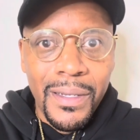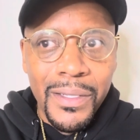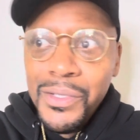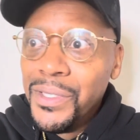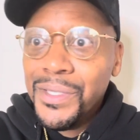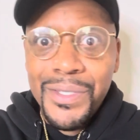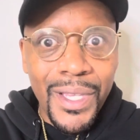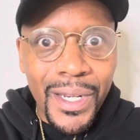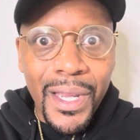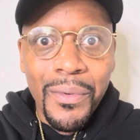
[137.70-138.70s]
You just
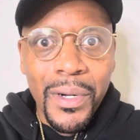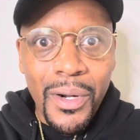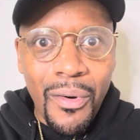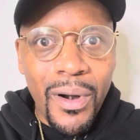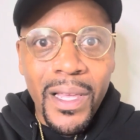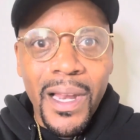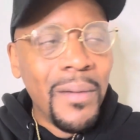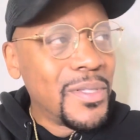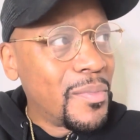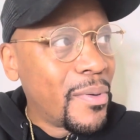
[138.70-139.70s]
sitting there recording. And
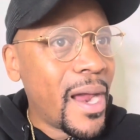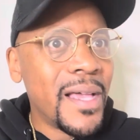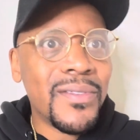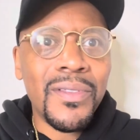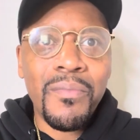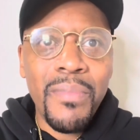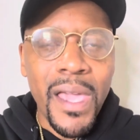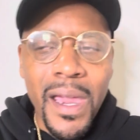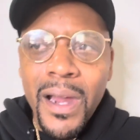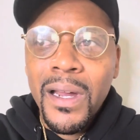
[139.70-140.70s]
I'm surprised the
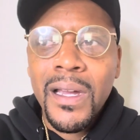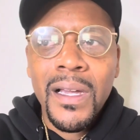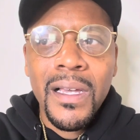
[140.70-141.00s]
bear,